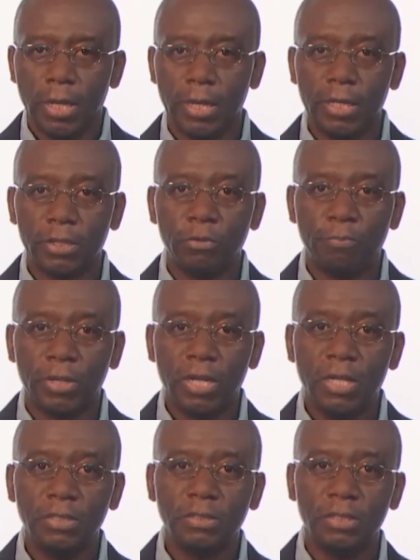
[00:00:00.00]
An
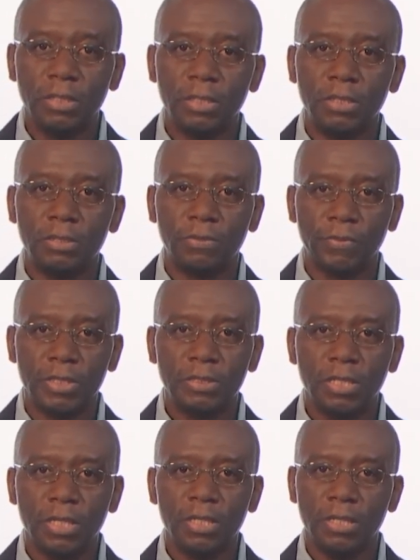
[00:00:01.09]
enterprise is
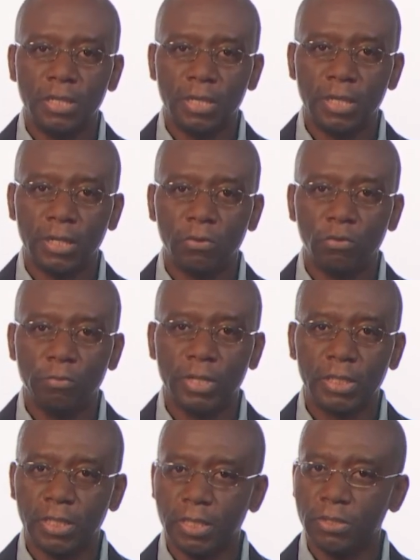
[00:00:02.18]
resident in an
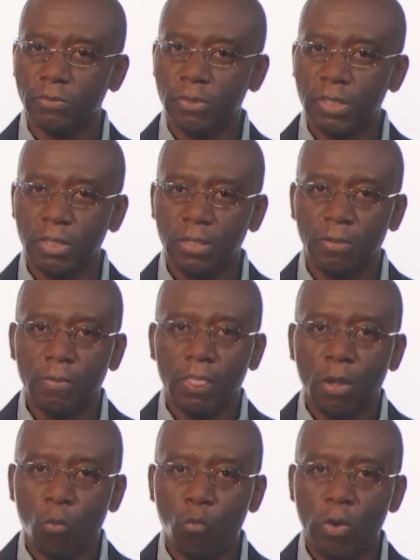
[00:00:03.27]
economic territory
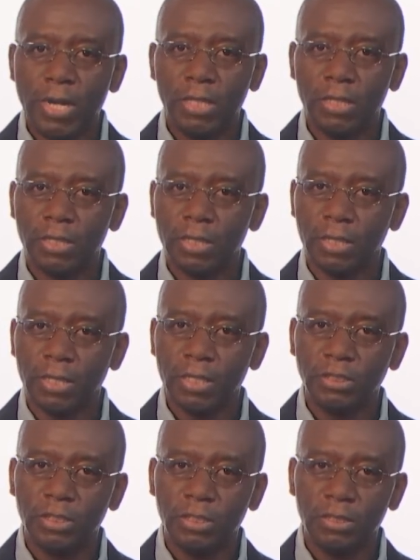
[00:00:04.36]
when it
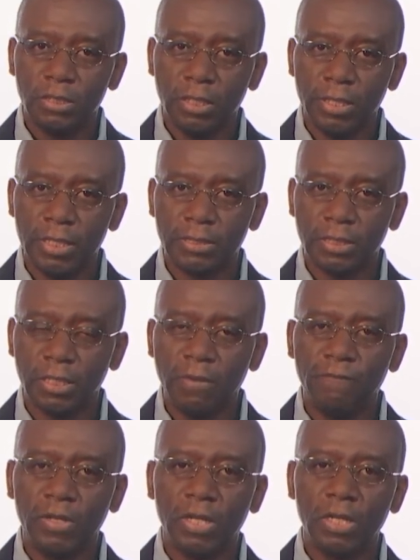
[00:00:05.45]
engages in a
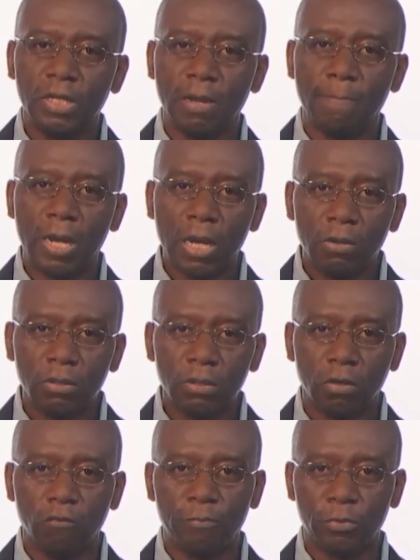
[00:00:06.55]
significant amount
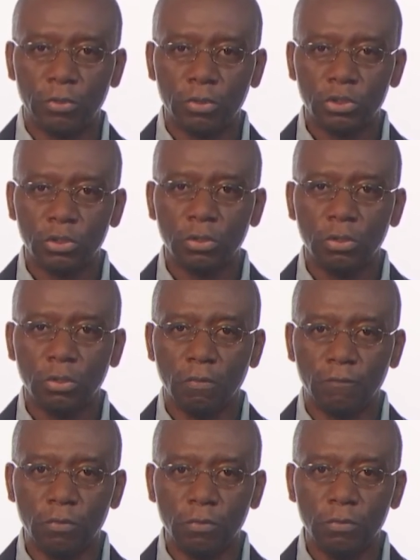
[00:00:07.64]
of production
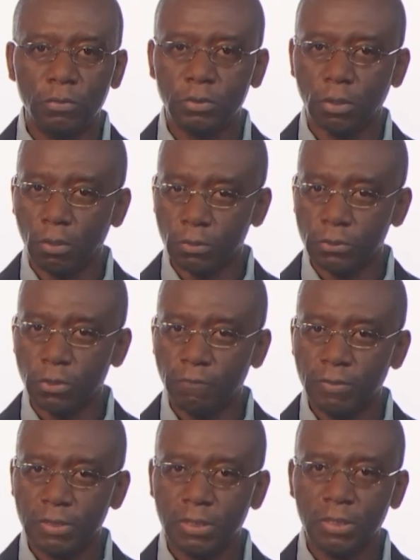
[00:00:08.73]
of goods or
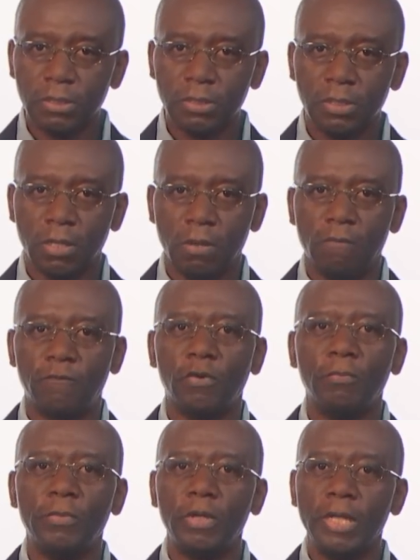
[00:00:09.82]
services
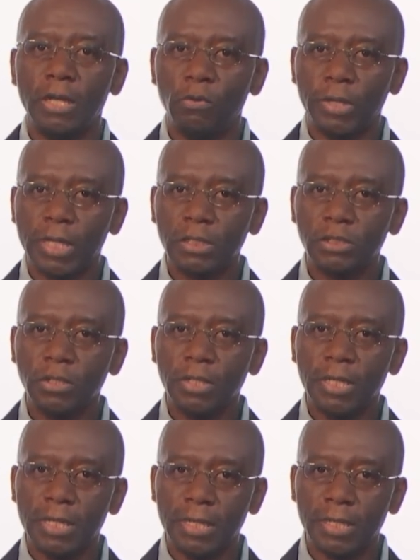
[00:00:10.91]
from a
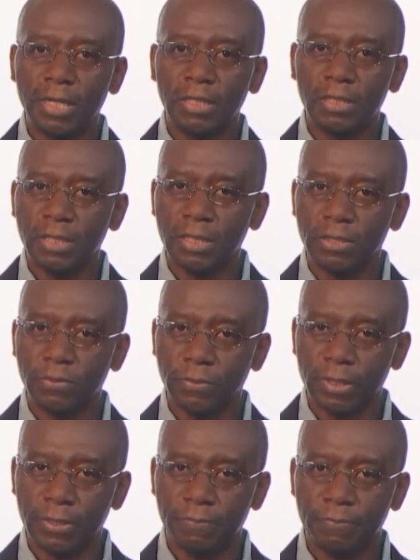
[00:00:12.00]
location in that territory.